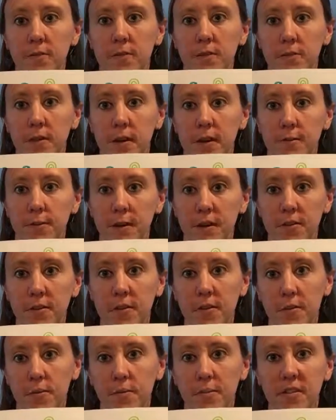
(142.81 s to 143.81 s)
So I found
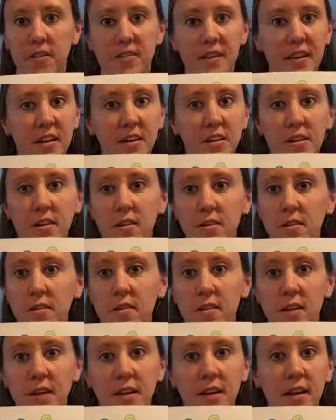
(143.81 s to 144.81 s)
some
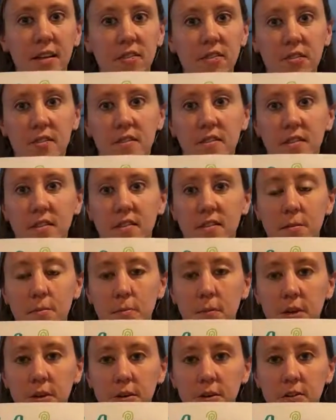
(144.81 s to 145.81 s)
stickers, just did
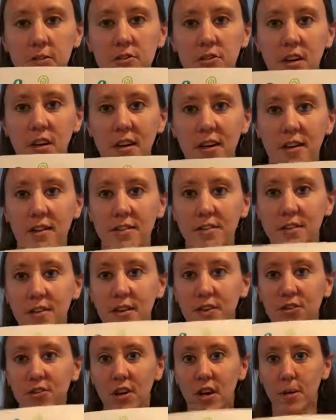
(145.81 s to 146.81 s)
some marker drawings. You
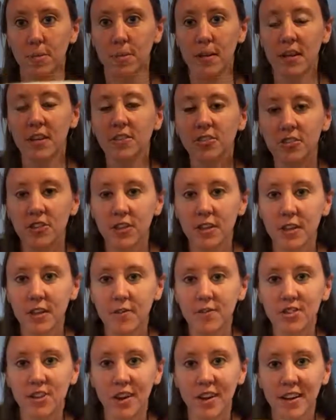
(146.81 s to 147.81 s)
could draw a picture
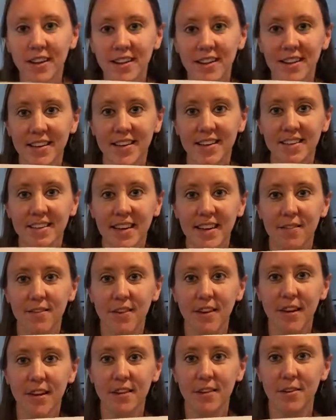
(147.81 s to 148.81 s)
of Jonathan and
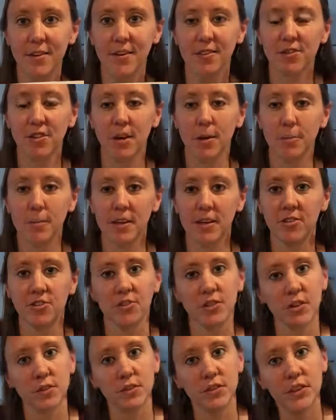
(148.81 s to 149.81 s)
David. You could draw a
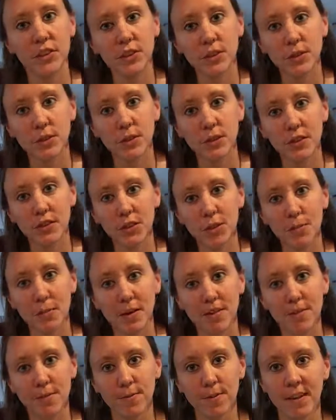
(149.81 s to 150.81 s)
picture of you and your
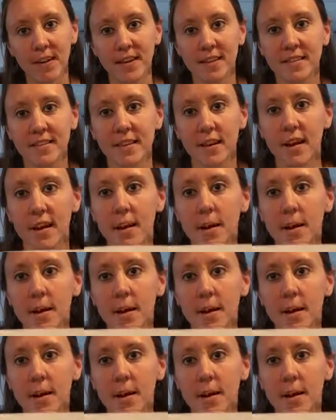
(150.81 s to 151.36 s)
best friend.